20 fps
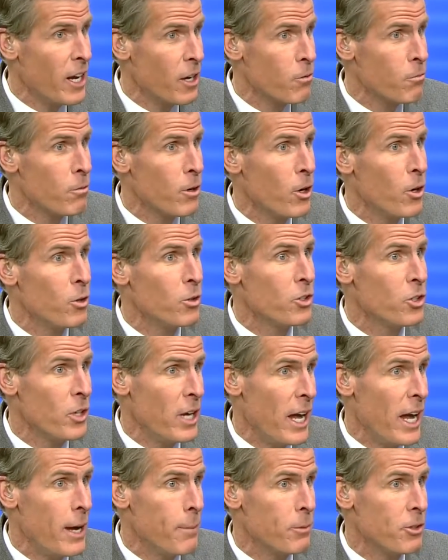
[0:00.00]
at a road to
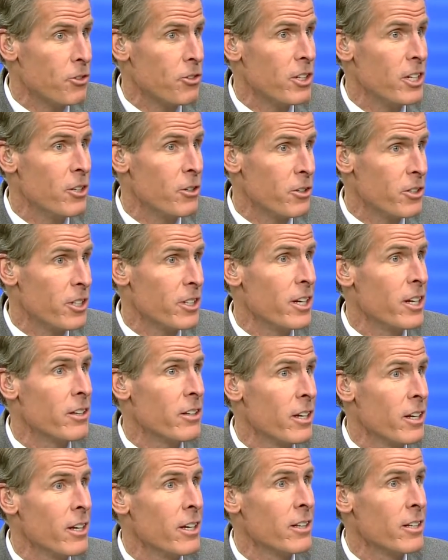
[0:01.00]
amnesty or to get
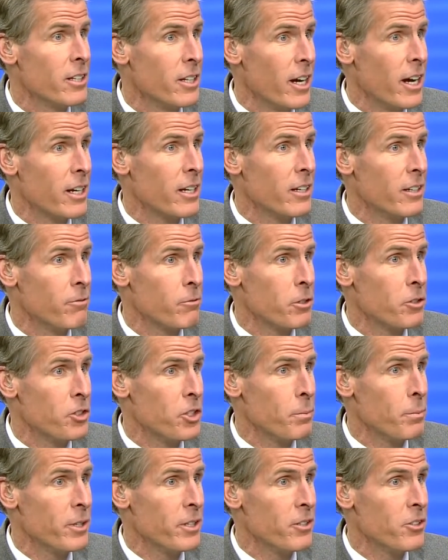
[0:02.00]
the DACA
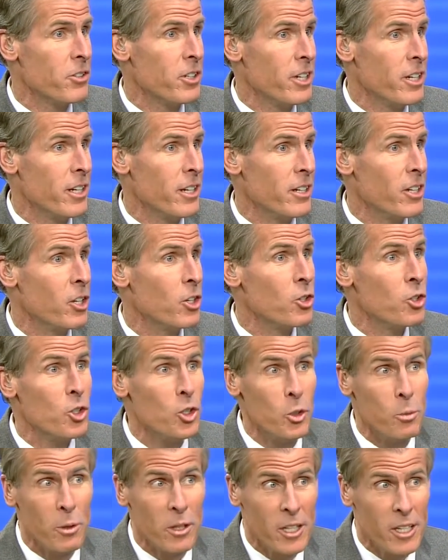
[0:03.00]
recipients in. Do
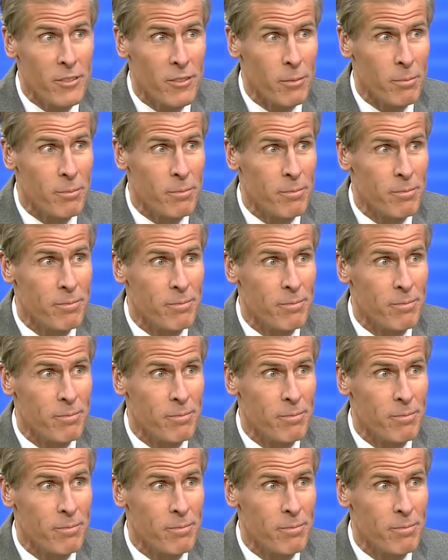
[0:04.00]
you believe him?